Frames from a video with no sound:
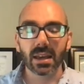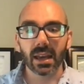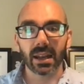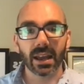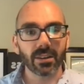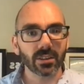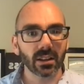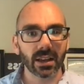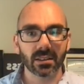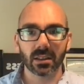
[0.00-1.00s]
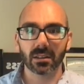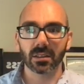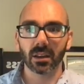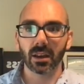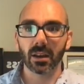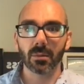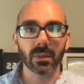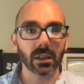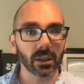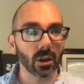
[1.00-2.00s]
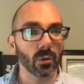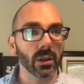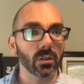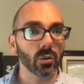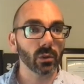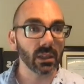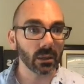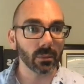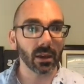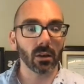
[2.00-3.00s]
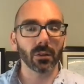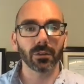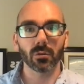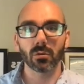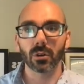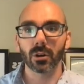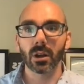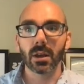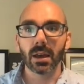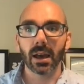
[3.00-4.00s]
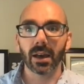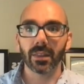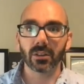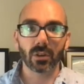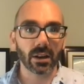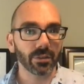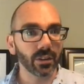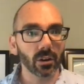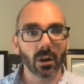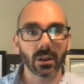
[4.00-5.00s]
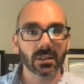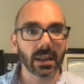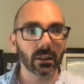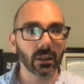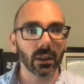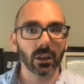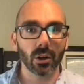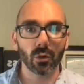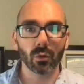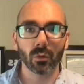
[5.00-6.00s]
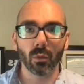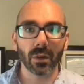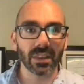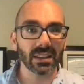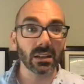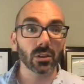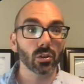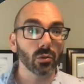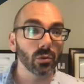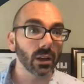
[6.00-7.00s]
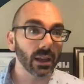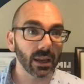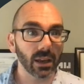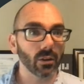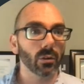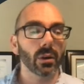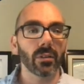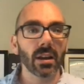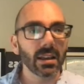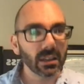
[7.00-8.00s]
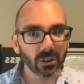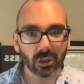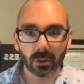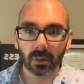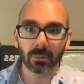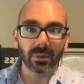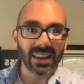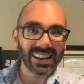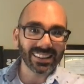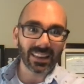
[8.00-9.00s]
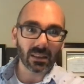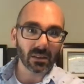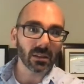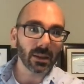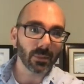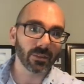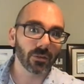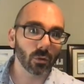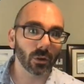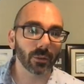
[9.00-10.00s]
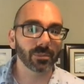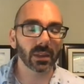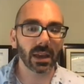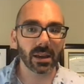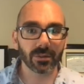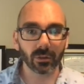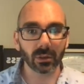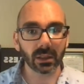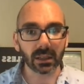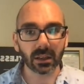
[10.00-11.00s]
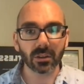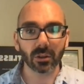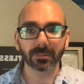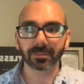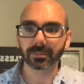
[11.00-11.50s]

And I have clients that uh, immediately go into emails or uh, they try to figure out exactly, you know, what they need to do today or whatever. You should have been planning that the day before uh, if you really needed to.